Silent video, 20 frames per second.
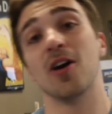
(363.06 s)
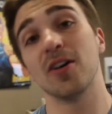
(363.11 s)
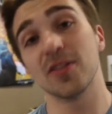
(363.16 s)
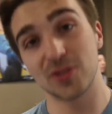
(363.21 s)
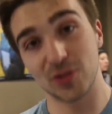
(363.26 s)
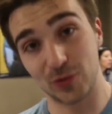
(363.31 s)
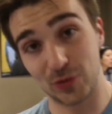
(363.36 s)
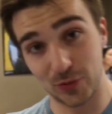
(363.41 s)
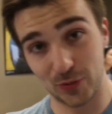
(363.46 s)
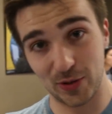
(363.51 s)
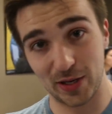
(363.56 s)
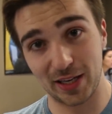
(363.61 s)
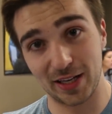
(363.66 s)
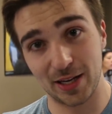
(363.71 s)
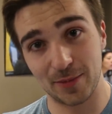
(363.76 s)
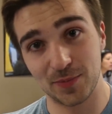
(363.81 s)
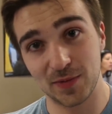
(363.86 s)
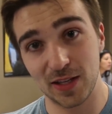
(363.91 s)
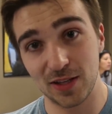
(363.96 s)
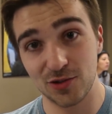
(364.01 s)
are also doing an
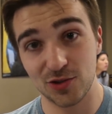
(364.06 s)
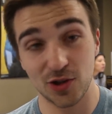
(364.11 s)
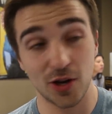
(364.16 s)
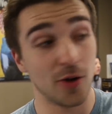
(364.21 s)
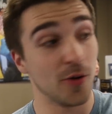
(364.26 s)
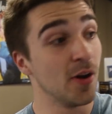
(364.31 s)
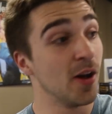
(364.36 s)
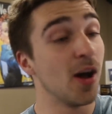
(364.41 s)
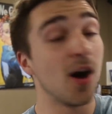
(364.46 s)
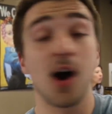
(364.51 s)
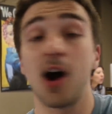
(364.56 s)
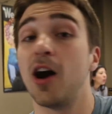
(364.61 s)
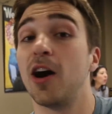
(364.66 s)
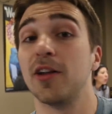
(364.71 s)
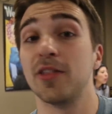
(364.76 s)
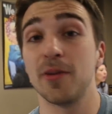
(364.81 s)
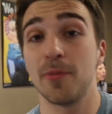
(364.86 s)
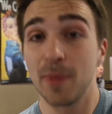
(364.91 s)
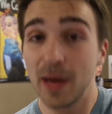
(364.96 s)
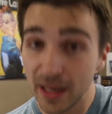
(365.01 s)
update show
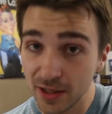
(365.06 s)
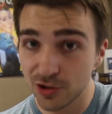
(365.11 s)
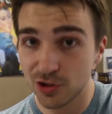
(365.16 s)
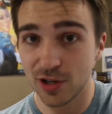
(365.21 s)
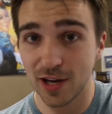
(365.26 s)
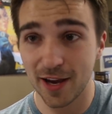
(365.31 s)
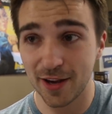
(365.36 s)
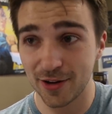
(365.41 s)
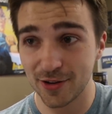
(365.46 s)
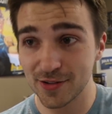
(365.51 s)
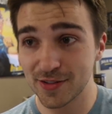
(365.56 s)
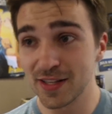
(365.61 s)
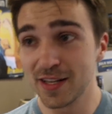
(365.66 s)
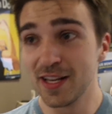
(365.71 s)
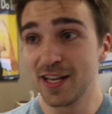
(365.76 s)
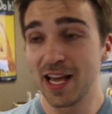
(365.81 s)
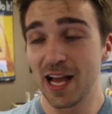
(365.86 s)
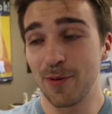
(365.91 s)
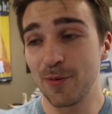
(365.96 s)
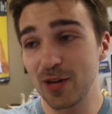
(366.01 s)
on the main channels,
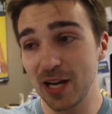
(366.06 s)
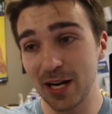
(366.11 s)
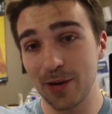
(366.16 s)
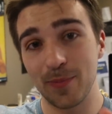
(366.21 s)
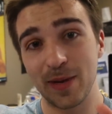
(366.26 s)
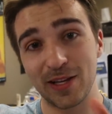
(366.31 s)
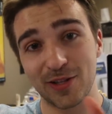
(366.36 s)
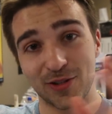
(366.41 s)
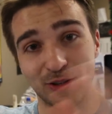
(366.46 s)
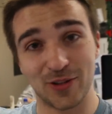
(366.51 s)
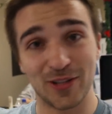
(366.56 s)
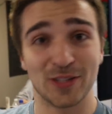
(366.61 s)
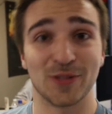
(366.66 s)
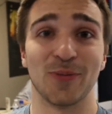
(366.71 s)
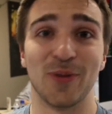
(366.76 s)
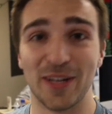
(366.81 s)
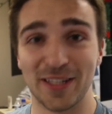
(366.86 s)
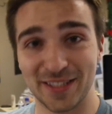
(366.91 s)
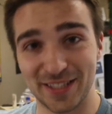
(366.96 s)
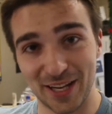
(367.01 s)
and we gotta make sure this
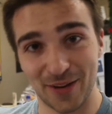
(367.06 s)
one is